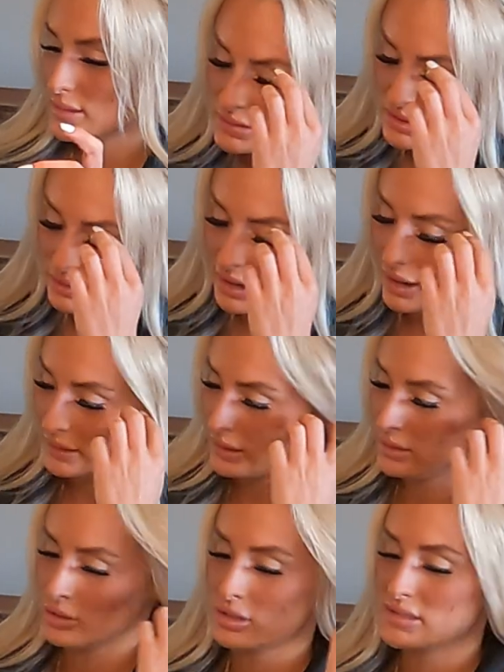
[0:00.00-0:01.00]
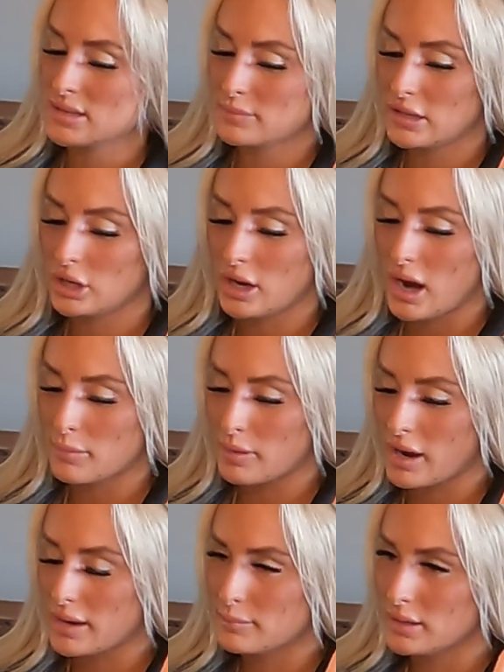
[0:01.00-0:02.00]
So yeah, I heard something crack
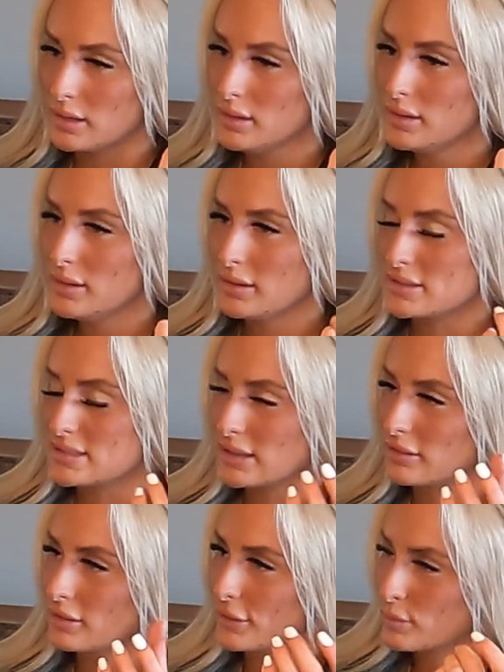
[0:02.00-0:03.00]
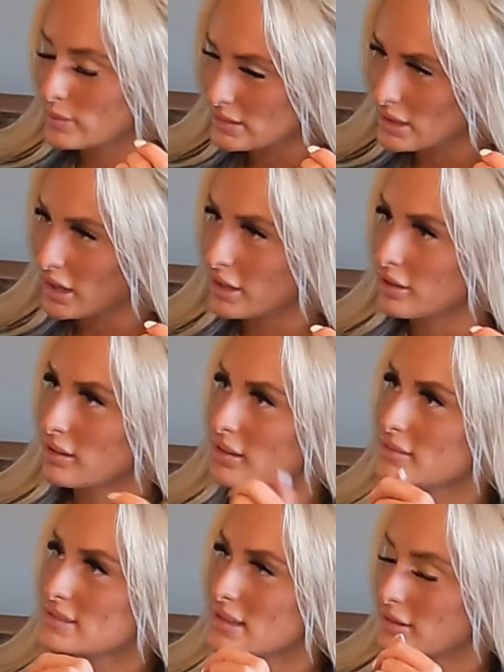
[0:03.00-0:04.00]
behind me. I was getting a little bit tired. I
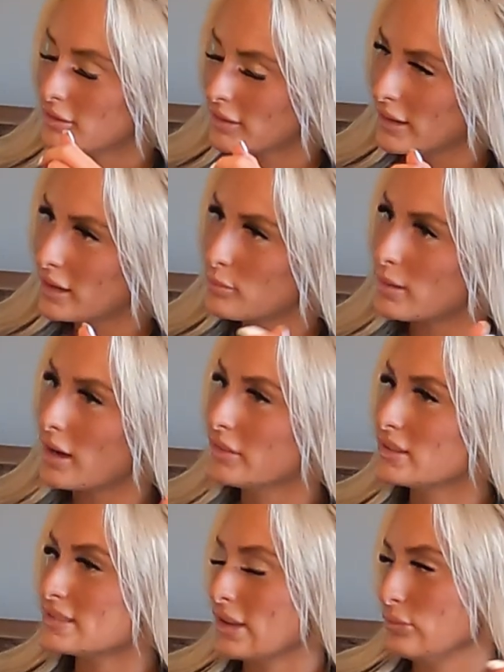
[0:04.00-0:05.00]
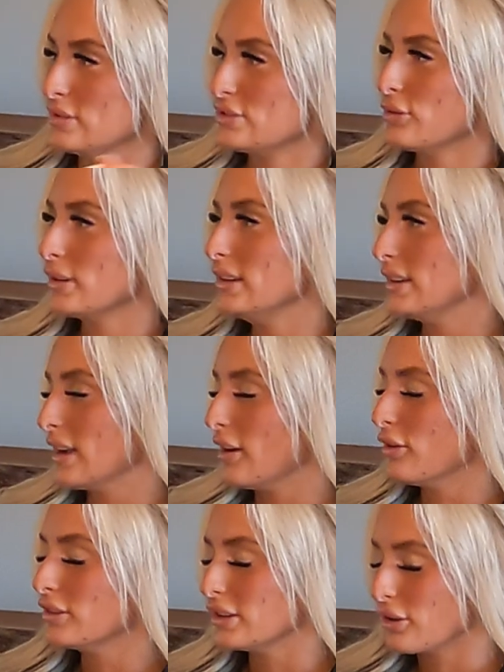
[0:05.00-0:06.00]
was like, okay, come on, the sun was going
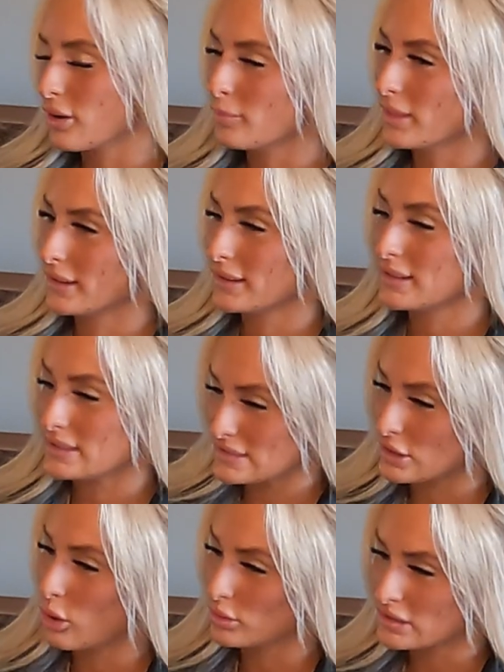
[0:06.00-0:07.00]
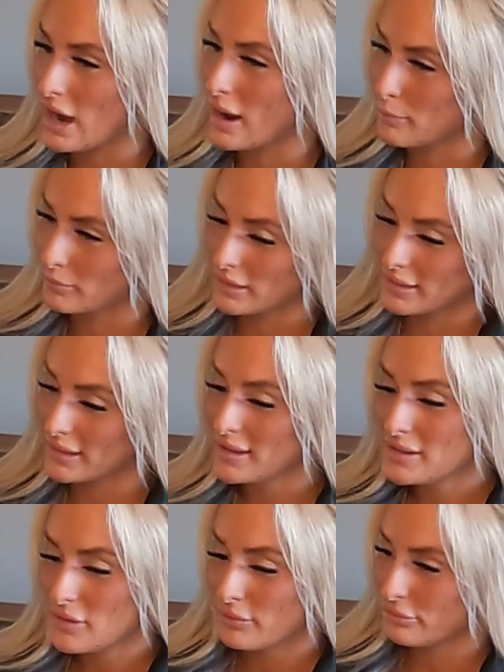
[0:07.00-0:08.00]
down. You know, I'm like, it's go time. Like
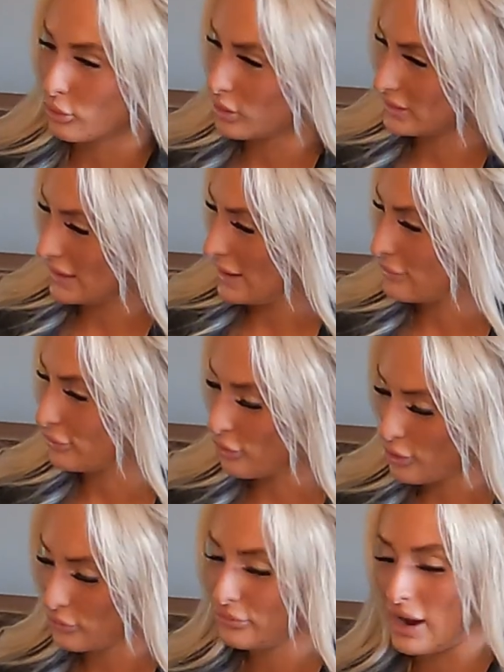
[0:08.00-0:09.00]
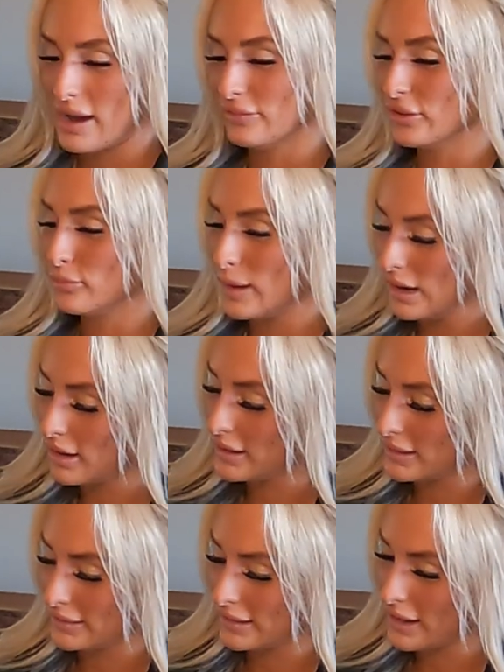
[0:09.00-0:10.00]
day 4 or 5 of my hunt.
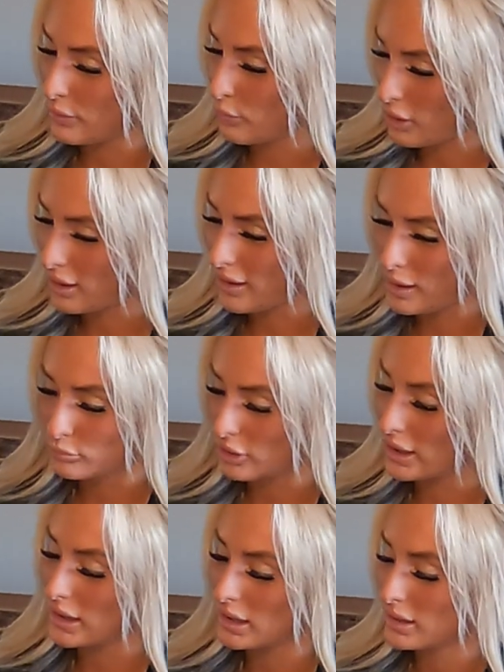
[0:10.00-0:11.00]
Like I'm ready.